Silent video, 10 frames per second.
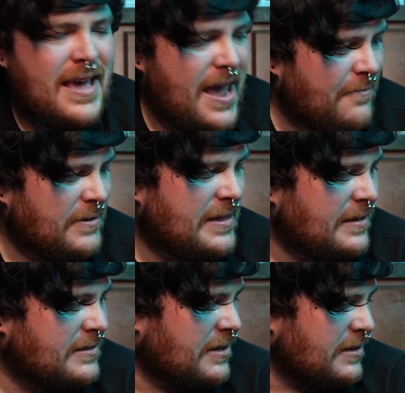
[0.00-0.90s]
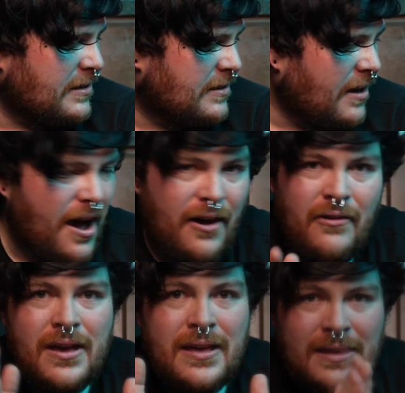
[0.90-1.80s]
Everything's good to go.
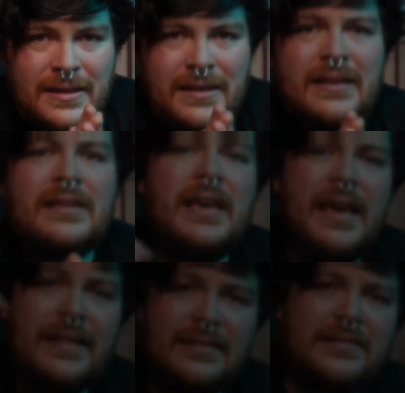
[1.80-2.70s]
Hit the